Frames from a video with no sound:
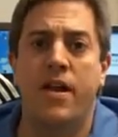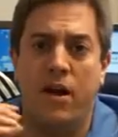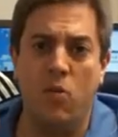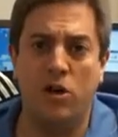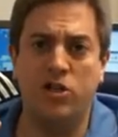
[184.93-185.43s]

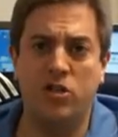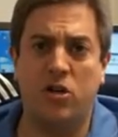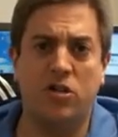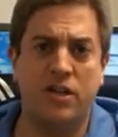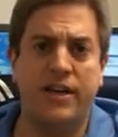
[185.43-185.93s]
Now I want you to
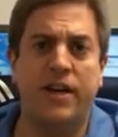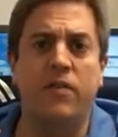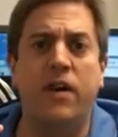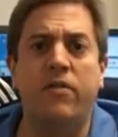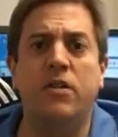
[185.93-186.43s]
start
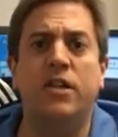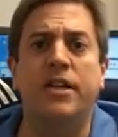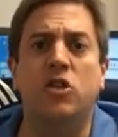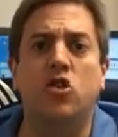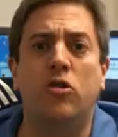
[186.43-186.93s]
thinking of
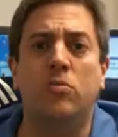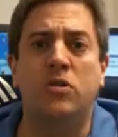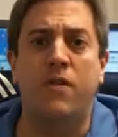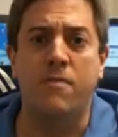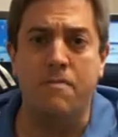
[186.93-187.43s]
everything in
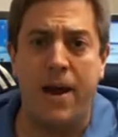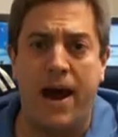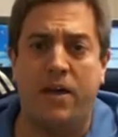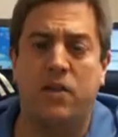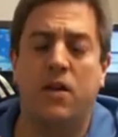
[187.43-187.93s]
terms of
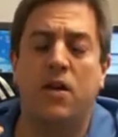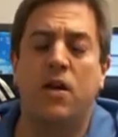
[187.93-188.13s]
math,